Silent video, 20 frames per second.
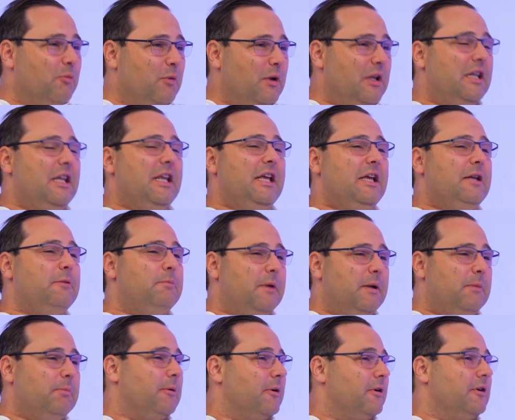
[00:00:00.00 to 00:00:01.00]
We need
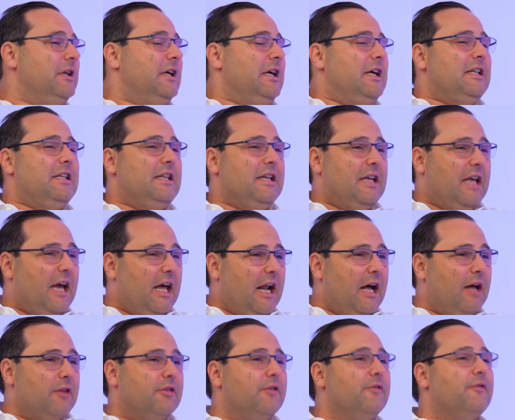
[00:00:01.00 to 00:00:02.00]
people to get
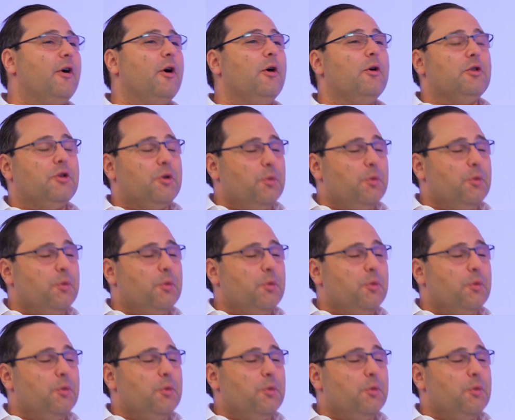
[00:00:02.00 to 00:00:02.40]
out the vote,